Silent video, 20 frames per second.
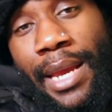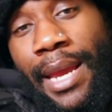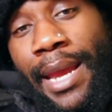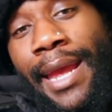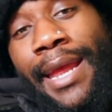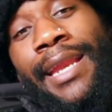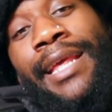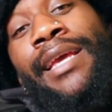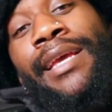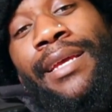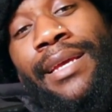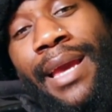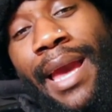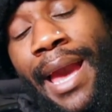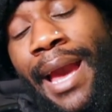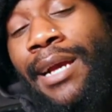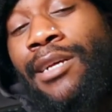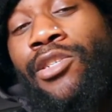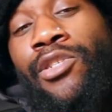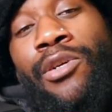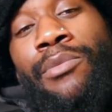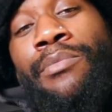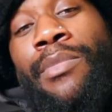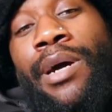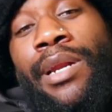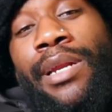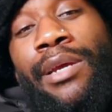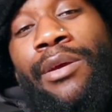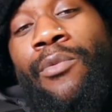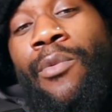any extra
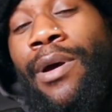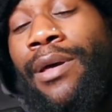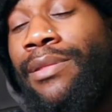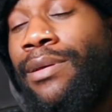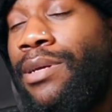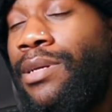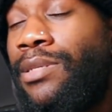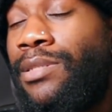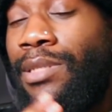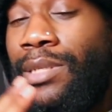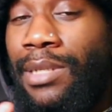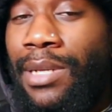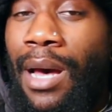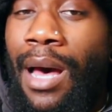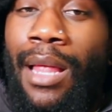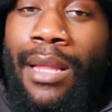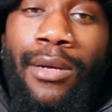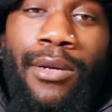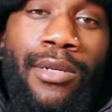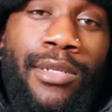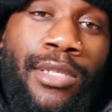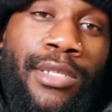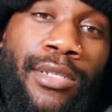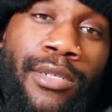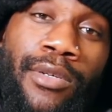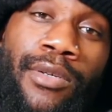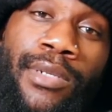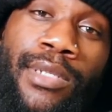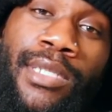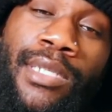money, whether it's a dollar or
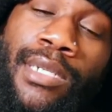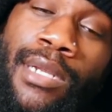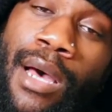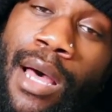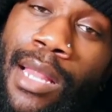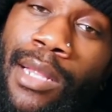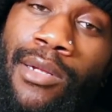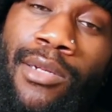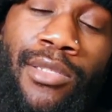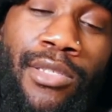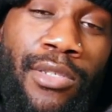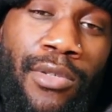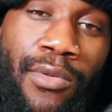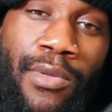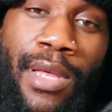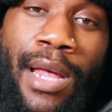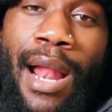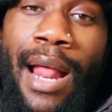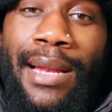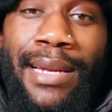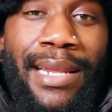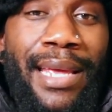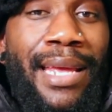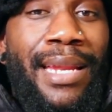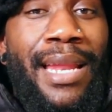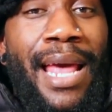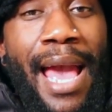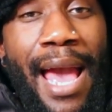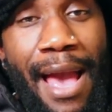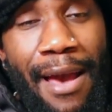two that I
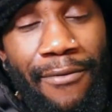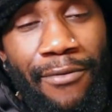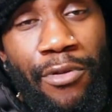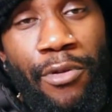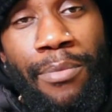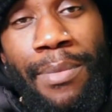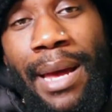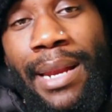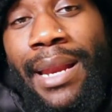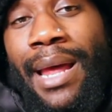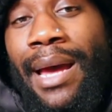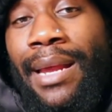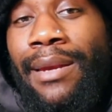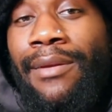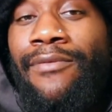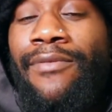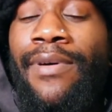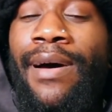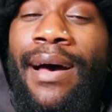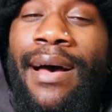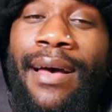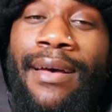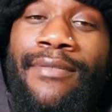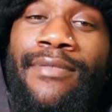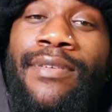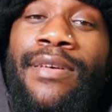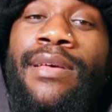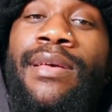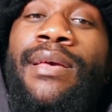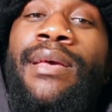didn't have through my 9 to 5,
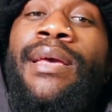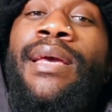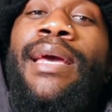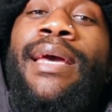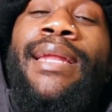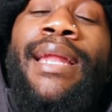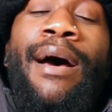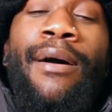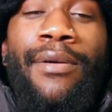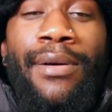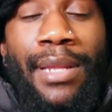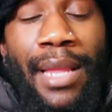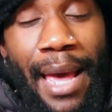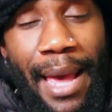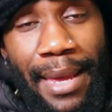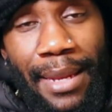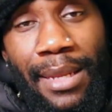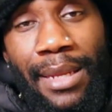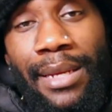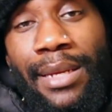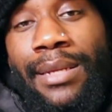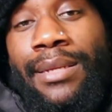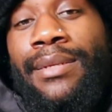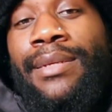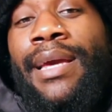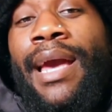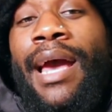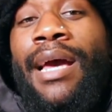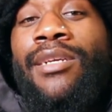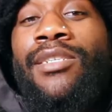and I'll gladly
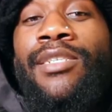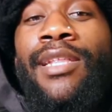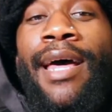cash